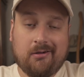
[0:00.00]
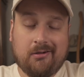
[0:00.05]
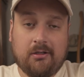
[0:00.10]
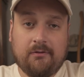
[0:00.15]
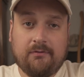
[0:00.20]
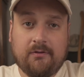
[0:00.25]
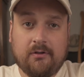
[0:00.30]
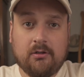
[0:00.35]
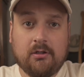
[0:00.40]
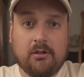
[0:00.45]

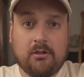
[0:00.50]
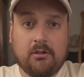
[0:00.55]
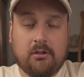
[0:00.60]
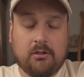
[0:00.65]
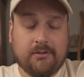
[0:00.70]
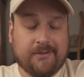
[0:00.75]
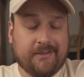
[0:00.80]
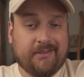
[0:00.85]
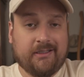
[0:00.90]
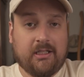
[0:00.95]
if you're an
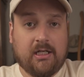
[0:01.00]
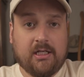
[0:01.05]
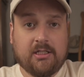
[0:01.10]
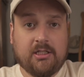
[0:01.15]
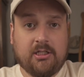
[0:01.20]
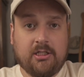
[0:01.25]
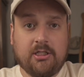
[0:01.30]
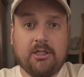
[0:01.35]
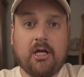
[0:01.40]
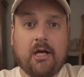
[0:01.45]
adult that
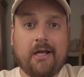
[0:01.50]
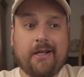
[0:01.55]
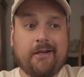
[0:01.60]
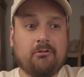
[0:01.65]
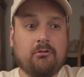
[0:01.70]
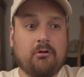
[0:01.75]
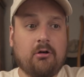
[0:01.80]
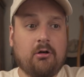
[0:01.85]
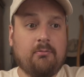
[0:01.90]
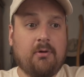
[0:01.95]
likes giant
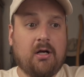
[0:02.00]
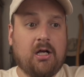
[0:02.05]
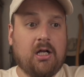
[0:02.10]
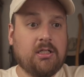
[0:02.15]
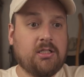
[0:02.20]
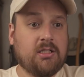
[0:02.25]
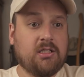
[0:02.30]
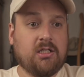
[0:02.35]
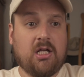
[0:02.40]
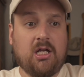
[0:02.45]

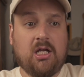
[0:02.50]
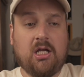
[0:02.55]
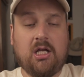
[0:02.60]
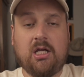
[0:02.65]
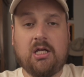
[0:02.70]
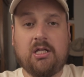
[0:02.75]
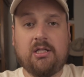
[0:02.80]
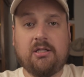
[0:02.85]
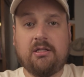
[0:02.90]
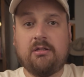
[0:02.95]
robots
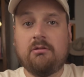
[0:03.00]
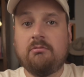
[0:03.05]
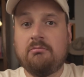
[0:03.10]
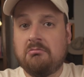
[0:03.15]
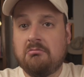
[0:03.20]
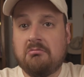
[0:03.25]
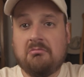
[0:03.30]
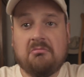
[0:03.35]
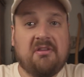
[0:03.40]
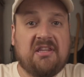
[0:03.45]
and
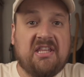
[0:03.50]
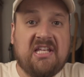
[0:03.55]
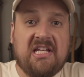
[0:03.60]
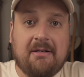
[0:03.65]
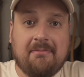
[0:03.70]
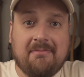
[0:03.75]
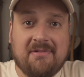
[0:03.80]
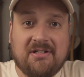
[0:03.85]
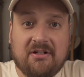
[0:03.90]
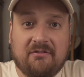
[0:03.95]

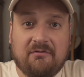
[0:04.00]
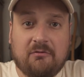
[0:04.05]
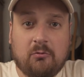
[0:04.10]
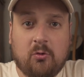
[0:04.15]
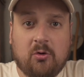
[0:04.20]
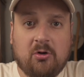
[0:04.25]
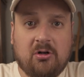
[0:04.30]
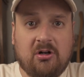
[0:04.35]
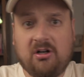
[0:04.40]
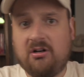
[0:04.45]
themes of
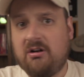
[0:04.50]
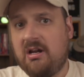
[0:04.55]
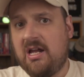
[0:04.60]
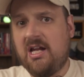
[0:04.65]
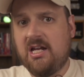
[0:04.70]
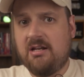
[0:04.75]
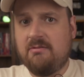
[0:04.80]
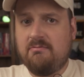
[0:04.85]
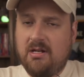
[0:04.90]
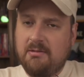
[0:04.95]
war
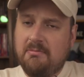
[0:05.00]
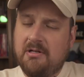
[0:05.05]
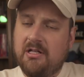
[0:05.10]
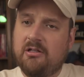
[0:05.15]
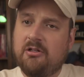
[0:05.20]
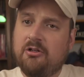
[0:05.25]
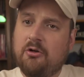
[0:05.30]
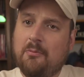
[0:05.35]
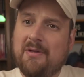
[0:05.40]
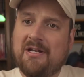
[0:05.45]
and maybe a
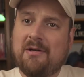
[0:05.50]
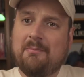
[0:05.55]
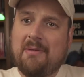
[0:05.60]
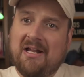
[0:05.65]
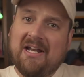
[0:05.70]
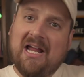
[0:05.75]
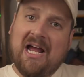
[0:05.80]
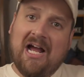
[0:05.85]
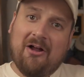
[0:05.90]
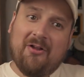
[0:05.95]
little bit
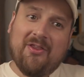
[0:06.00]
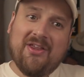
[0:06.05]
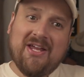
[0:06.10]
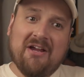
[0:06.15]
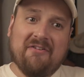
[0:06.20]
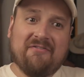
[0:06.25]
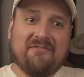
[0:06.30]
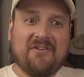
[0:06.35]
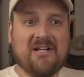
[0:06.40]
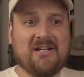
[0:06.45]
about how
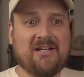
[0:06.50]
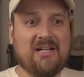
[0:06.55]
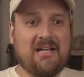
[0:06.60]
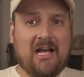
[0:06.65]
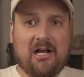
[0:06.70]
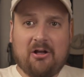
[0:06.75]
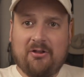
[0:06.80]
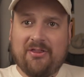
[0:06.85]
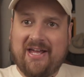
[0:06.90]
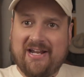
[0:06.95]

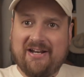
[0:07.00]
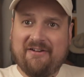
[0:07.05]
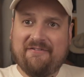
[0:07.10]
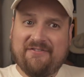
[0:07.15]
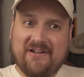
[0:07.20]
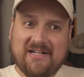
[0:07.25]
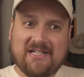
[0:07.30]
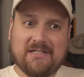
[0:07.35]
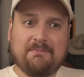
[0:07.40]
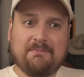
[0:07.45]
that affects